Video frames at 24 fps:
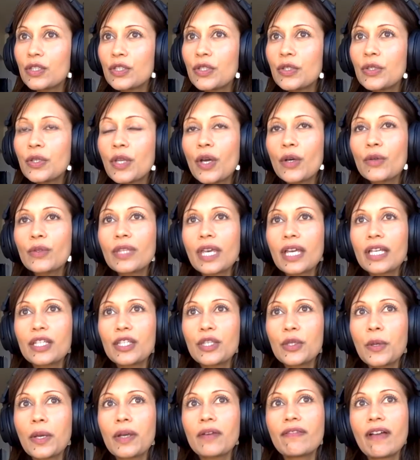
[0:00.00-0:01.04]
to know that
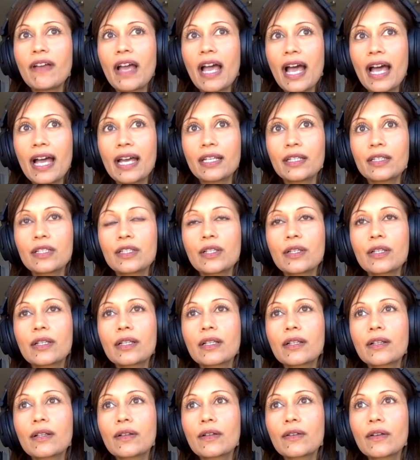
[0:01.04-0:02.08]
you have had
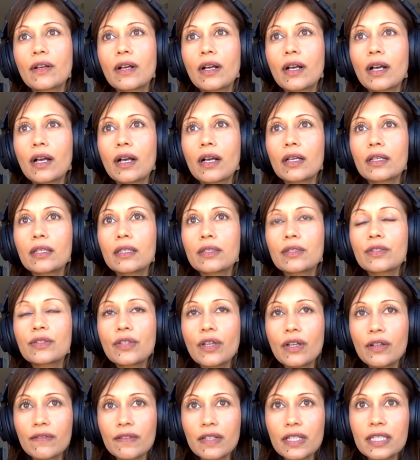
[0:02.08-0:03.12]

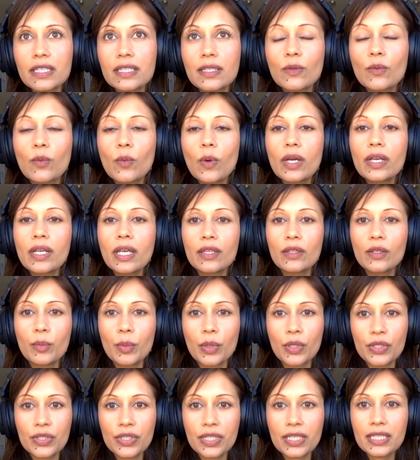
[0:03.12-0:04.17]
service in one other
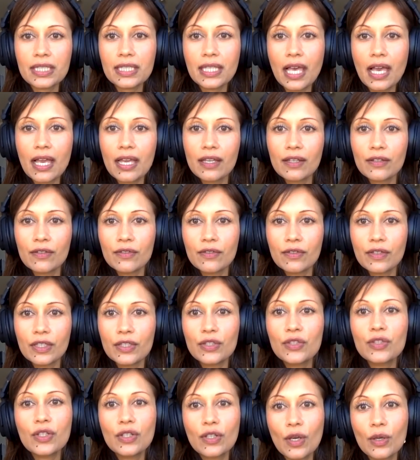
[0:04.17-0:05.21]
person's life
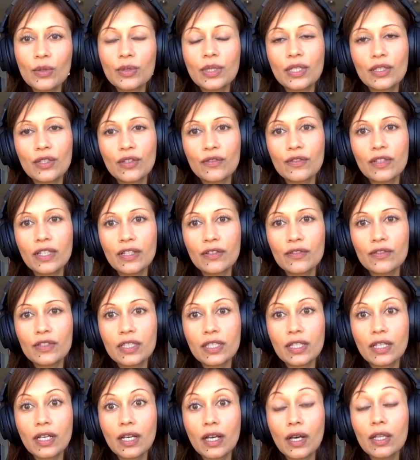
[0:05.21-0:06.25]
is to know that you've lived
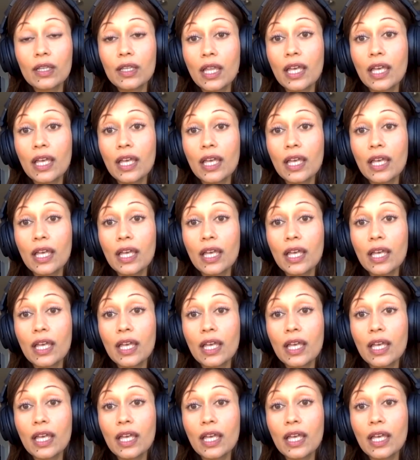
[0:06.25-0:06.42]
a